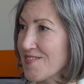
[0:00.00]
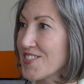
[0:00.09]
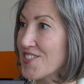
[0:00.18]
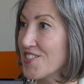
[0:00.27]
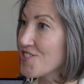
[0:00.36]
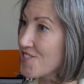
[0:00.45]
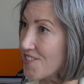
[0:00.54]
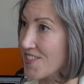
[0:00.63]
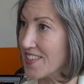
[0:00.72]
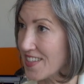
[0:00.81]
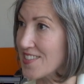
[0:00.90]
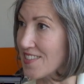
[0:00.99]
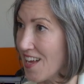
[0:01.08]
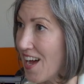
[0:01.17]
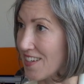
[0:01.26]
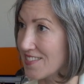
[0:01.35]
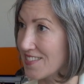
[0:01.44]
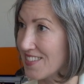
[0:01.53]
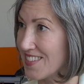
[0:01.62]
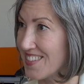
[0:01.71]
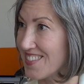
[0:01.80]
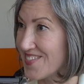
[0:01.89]
Which did you know that? That's a lot. That
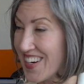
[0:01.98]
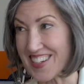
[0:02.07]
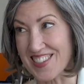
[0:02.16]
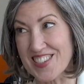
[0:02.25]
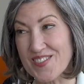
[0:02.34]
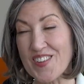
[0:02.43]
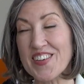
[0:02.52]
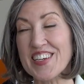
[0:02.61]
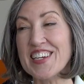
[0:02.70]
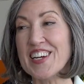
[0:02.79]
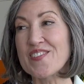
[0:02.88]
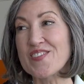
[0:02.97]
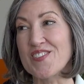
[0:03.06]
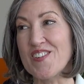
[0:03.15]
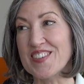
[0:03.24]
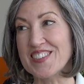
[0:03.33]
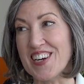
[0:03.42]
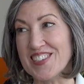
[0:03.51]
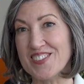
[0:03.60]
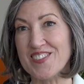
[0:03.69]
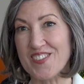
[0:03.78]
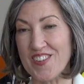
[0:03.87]
is a lot. Right. Yeah. So we're very careful when we talk
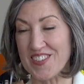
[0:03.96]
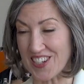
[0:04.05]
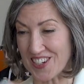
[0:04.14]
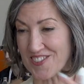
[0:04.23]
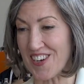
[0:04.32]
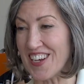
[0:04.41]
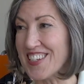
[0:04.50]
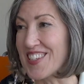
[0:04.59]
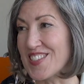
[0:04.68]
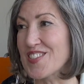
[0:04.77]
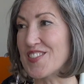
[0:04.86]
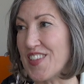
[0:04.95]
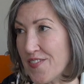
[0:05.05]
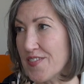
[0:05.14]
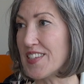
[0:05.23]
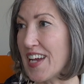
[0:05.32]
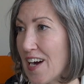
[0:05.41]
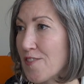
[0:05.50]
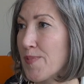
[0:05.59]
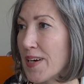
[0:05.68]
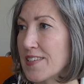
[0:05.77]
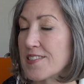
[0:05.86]
to when we talk to our audience. It's definitely half
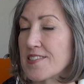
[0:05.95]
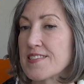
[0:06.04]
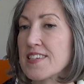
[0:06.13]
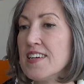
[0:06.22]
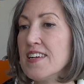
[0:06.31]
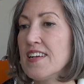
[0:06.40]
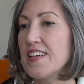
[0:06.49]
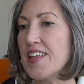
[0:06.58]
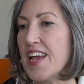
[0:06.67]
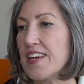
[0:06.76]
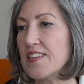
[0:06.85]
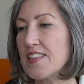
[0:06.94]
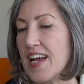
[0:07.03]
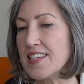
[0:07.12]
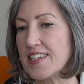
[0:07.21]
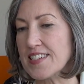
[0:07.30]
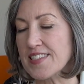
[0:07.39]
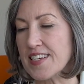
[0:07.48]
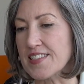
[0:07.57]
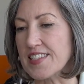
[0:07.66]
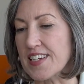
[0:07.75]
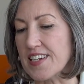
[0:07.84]
partners. And as I
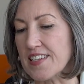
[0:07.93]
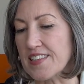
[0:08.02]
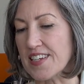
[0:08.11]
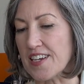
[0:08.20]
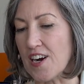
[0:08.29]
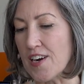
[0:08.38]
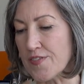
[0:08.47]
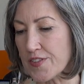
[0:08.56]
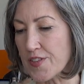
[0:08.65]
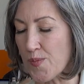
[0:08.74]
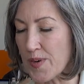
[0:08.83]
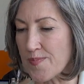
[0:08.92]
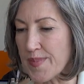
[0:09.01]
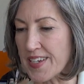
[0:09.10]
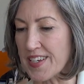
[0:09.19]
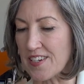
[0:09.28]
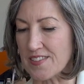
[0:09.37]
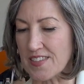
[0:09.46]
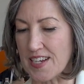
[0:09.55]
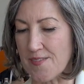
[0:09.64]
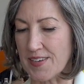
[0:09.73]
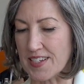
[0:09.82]
said, the the offer that we're making on the
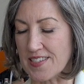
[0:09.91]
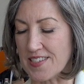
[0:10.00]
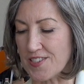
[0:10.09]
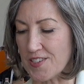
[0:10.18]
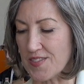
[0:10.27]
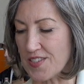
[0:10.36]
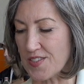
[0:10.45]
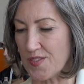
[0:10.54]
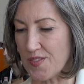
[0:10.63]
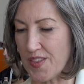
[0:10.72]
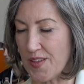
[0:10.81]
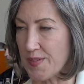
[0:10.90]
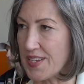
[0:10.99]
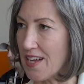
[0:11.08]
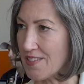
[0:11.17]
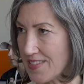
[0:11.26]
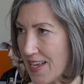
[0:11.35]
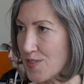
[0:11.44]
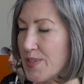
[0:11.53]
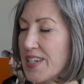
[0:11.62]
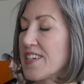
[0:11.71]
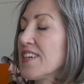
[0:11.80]
network as a service that we announced last
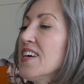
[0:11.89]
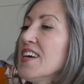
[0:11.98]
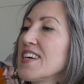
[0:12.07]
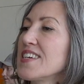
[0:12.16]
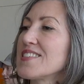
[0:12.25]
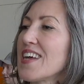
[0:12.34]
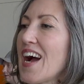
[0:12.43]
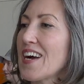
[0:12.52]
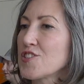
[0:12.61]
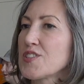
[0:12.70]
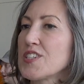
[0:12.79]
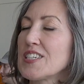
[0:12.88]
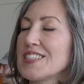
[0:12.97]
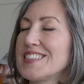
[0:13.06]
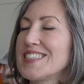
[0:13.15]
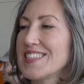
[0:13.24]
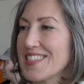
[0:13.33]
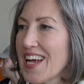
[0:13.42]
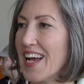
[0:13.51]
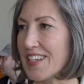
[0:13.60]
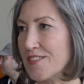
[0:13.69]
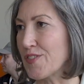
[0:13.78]
week is actually
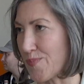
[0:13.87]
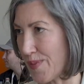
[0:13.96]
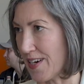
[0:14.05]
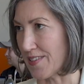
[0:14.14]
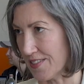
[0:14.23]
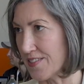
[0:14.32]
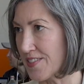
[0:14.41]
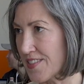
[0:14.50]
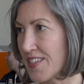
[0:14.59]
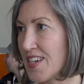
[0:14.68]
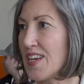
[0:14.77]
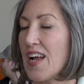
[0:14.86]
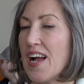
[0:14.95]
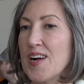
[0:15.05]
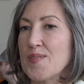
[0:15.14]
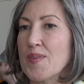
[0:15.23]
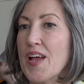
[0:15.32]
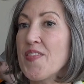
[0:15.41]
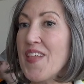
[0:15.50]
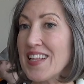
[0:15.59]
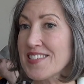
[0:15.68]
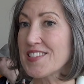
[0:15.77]
designed for partners. Um, and
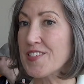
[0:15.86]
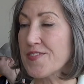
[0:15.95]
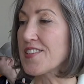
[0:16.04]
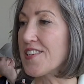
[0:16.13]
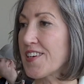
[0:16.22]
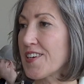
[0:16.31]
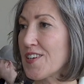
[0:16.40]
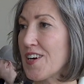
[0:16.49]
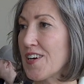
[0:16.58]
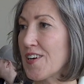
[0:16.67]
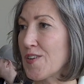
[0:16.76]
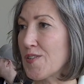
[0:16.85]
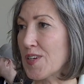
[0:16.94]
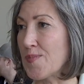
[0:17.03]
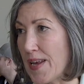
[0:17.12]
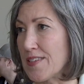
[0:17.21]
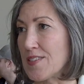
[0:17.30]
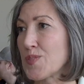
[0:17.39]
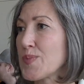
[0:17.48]
that's different than our, our competitors.